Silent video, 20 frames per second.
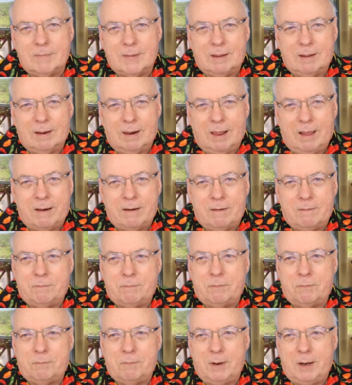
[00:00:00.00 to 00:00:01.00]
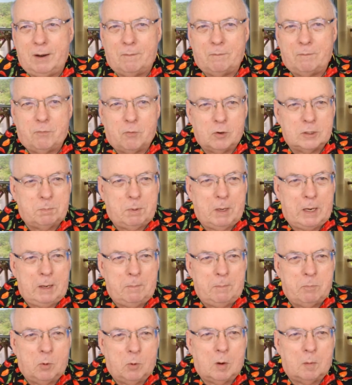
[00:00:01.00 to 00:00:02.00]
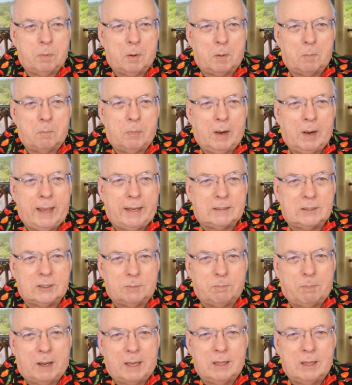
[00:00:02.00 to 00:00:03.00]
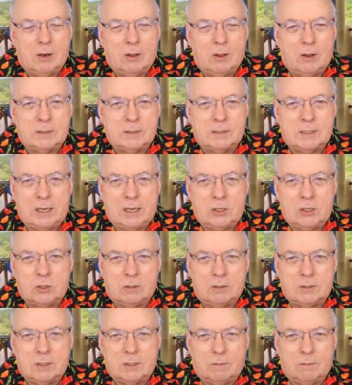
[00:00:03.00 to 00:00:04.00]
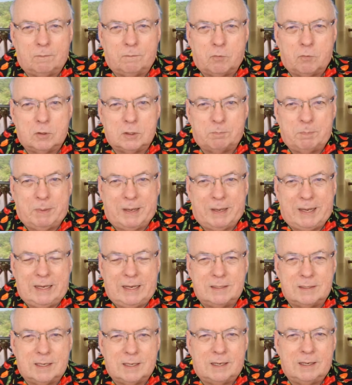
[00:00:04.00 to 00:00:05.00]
a lot of Air Force people were perplexed by the Los Angeles Air Force Base.